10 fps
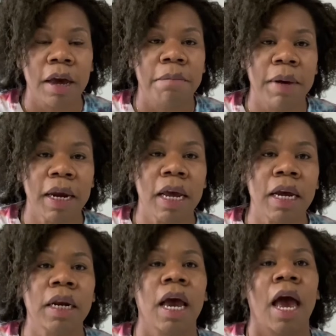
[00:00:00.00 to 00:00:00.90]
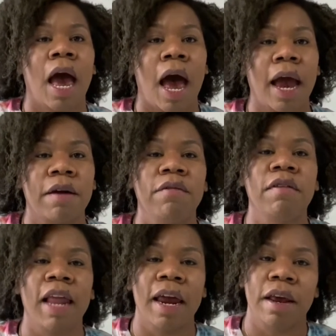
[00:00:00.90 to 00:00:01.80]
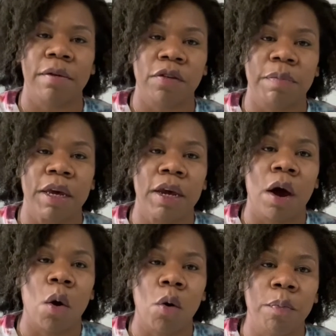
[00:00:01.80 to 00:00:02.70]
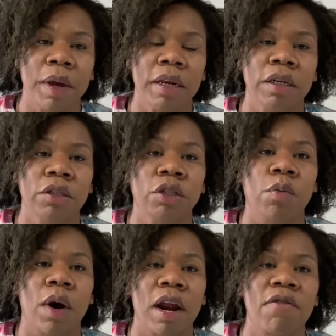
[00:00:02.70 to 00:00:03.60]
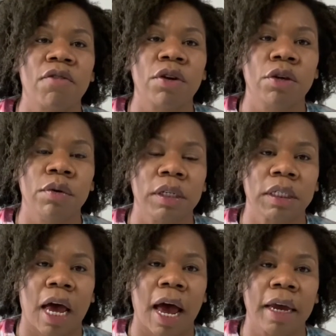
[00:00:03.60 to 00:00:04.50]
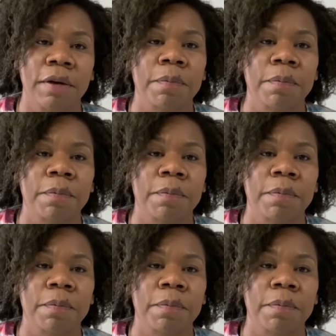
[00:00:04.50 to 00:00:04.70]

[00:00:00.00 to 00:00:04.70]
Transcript: Meaning, I will let it to be open to whatever you decide.